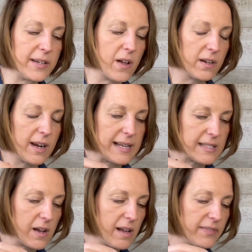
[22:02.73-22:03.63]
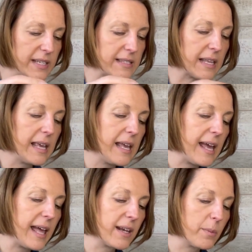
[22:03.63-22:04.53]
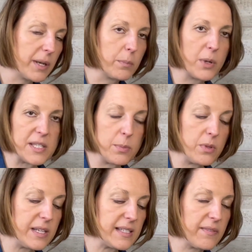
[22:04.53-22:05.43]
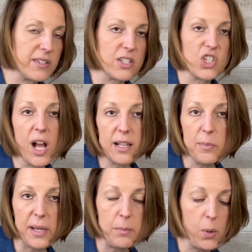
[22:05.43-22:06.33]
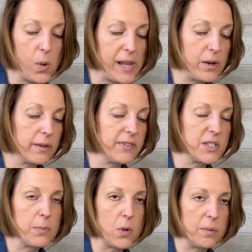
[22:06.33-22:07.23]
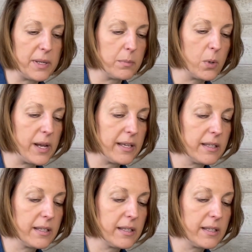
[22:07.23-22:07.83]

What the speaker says: all our iced coffees and our big boy smoothies. If it's a chocolate big boy or if it's a mocha big boy.